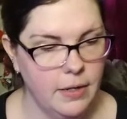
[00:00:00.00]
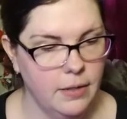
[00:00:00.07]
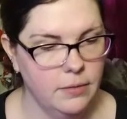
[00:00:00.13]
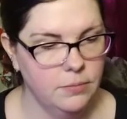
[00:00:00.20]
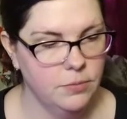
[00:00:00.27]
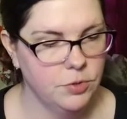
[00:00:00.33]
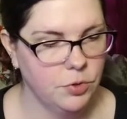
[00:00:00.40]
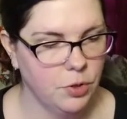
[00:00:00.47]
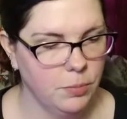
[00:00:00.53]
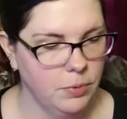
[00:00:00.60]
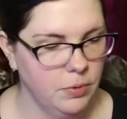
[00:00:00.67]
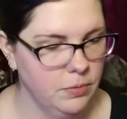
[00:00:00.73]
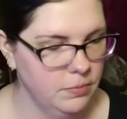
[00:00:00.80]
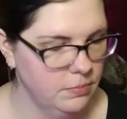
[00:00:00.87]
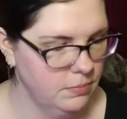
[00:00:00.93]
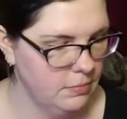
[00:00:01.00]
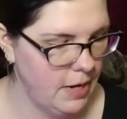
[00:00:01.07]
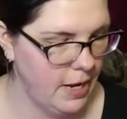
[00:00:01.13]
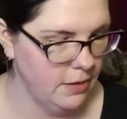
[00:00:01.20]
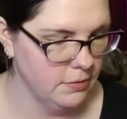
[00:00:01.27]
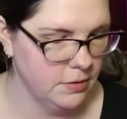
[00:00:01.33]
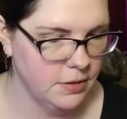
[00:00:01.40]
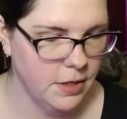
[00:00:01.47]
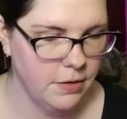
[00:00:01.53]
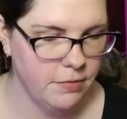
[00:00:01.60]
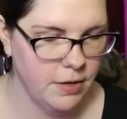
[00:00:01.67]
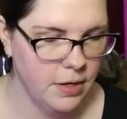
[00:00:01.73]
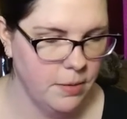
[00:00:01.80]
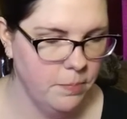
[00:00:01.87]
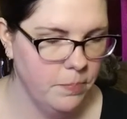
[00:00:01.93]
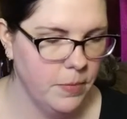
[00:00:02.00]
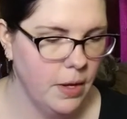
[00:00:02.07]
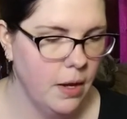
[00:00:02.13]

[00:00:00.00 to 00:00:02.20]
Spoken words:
I'll scribble down stuff in it.